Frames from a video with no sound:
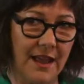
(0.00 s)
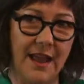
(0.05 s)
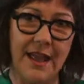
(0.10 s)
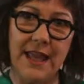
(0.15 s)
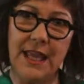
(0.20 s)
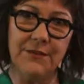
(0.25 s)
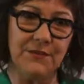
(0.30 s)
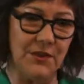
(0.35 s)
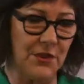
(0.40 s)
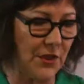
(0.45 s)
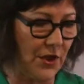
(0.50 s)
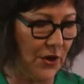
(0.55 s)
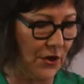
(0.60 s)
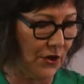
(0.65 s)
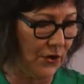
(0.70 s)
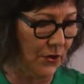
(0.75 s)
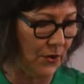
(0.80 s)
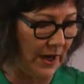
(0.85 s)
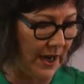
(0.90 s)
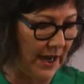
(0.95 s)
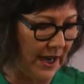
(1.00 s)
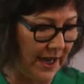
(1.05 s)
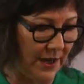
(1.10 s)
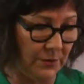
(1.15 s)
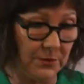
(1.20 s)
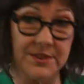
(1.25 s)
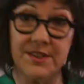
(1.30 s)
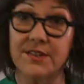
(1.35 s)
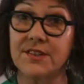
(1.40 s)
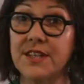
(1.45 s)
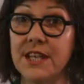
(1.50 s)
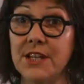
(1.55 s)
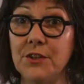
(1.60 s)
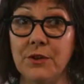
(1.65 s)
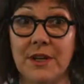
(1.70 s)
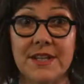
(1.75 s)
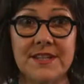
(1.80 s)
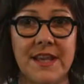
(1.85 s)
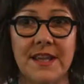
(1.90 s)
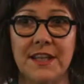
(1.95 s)
even though I was a
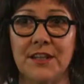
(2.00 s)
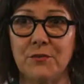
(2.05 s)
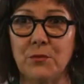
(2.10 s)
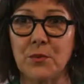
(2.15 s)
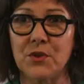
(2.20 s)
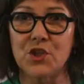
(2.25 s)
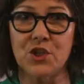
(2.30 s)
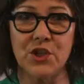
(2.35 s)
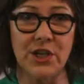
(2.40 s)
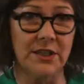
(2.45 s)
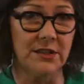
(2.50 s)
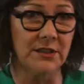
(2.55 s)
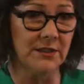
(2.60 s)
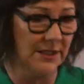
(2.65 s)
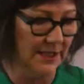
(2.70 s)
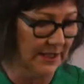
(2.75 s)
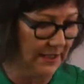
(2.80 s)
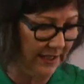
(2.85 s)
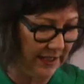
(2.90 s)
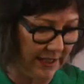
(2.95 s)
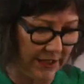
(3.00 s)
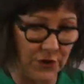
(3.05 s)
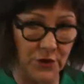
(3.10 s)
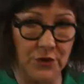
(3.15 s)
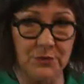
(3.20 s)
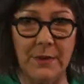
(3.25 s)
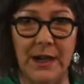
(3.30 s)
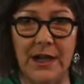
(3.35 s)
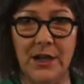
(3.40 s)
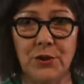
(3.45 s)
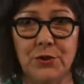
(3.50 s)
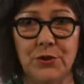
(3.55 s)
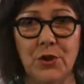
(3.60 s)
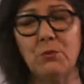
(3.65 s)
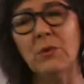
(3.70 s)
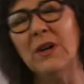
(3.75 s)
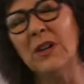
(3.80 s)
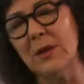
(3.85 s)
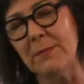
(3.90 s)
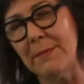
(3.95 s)
senior executive with Shell, I owned my own,
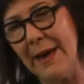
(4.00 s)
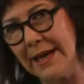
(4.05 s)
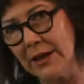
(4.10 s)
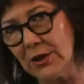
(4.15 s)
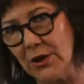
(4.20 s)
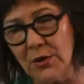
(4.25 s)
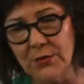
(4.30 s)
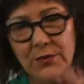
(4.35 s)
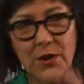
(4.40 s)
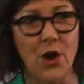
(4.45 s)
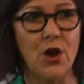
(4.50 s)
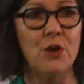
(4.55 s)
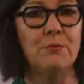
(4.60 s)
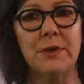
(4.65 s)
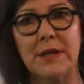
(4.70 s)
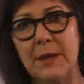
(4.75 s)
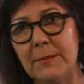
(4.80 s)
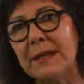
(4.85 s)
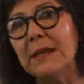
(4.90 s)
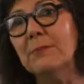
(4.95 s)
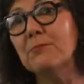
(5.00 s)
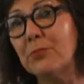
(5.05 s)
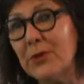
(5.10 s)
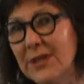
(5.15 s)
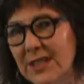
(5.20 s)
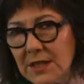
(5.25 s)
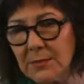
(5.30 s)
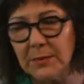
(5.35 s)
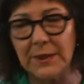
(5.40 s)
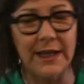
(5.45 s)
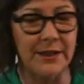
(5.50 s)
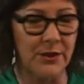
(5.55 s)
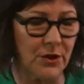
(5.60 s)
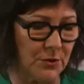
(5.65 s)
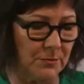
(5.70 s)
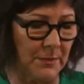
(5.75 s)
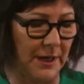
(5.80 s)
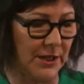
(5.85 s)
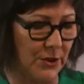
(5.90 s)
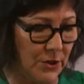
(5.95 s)
well, the bank owned the home, but I mean, in principle, I
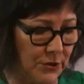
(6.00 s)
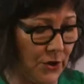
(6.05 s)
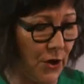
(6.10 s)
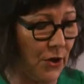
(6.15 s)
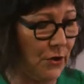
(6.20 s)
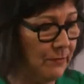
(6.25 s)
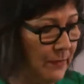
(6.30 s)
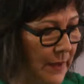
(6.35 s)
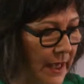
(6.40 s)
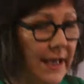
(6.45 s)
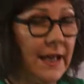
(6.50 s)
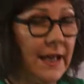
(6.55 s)
owned my own home.